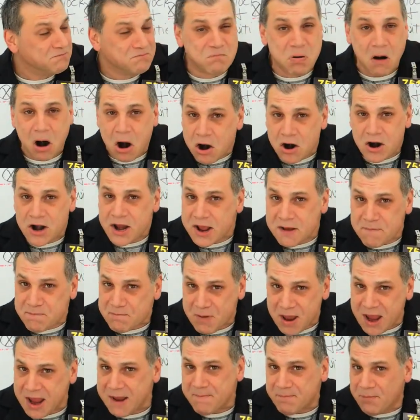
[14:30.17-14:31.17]
Burning
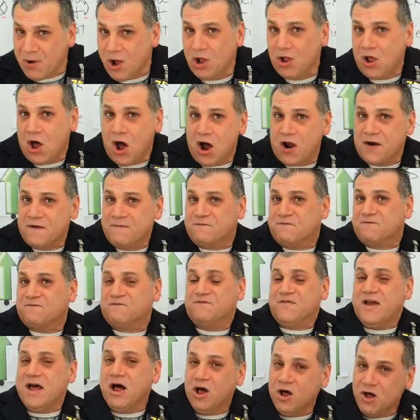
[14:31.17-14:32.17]
people on
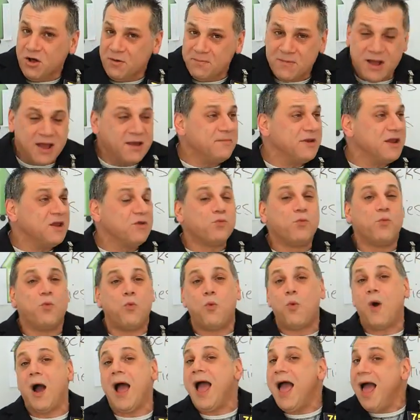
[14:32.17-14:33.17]
film? I mean,
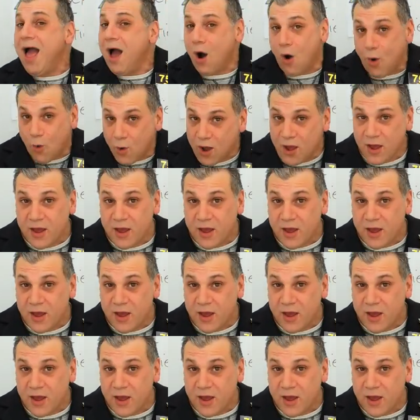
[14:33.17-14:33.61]
wow.